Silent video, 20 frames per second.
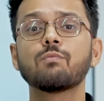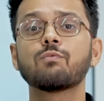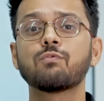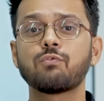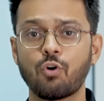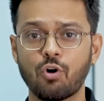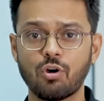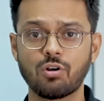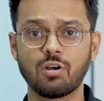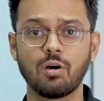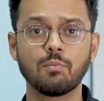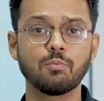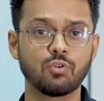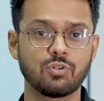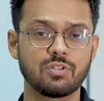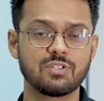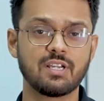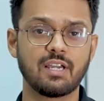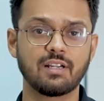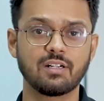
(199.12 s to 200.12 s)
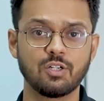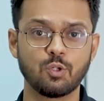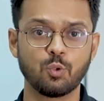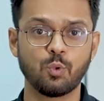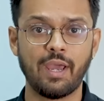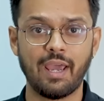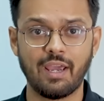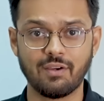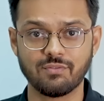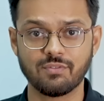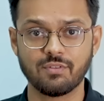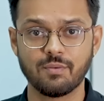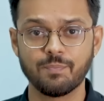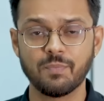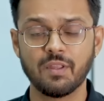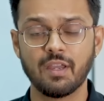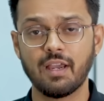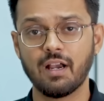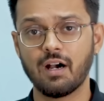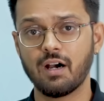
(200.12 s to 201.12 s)
for a motorcycle to have.
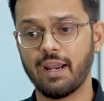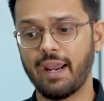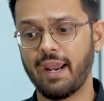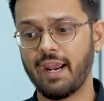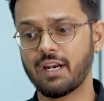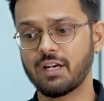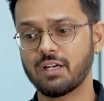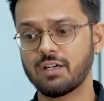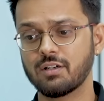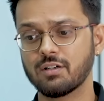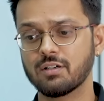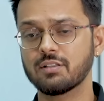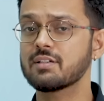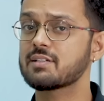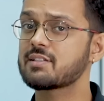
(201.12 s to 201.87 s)
And the